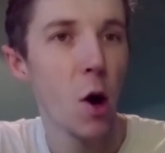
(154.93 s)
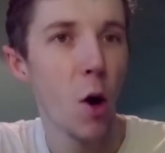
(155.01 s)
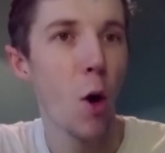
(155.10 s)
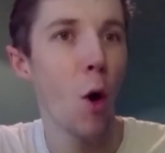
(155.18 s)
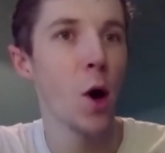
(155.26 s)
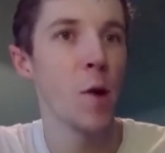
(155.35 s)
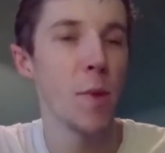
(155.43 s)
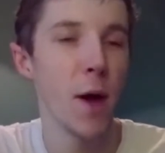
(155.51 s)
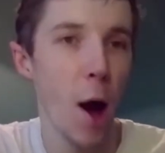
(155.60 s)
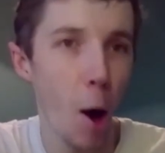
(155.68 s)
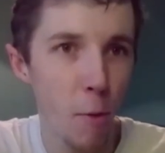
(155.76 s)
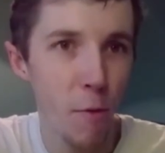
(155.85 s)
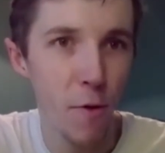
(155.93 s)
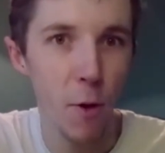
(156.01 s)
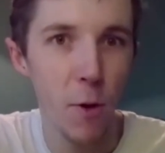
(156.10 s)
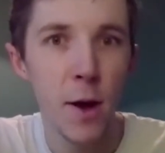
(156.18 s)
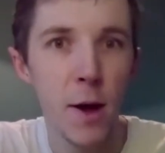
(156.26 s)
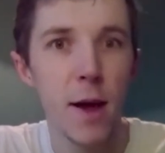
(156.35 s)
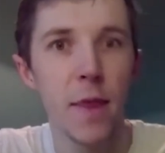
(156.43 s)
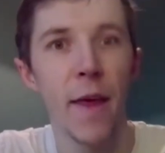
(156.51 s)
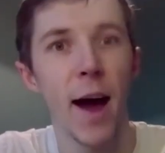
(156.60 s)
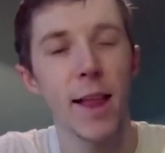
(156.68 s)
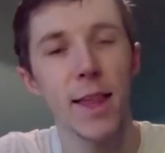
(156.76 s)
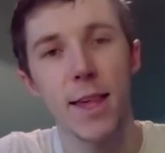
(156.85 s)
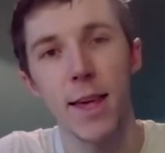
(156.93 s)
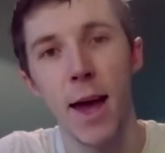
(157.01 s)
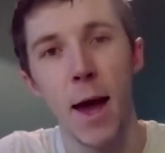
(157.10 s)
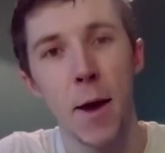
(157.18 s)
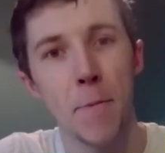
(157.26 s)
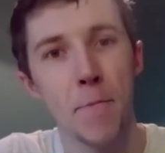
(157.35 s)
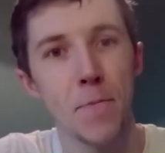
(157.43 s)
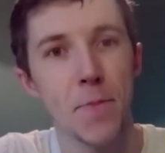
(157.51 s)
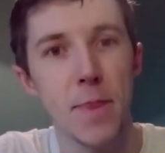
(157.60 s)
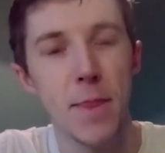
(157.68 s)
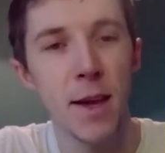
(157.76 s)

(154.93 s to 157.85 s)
or you'd be hopeful that um,